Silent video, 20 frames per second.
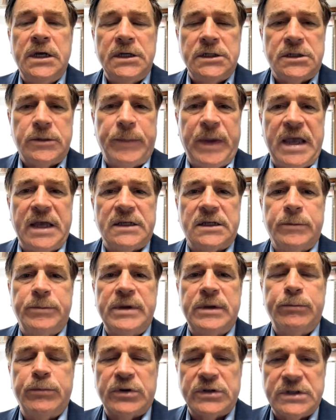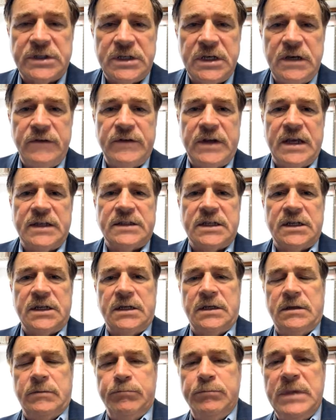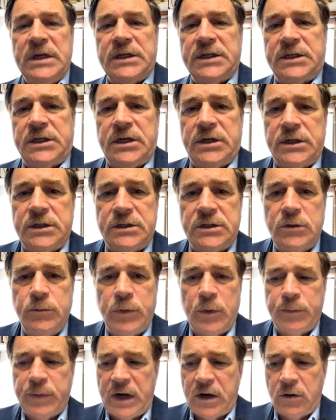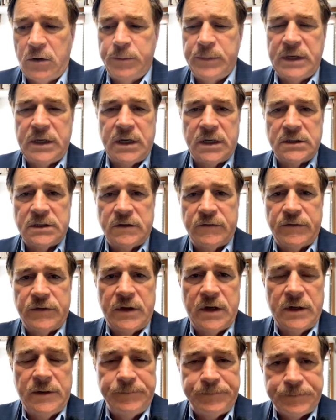Japan to be perceived as a military superpower because of the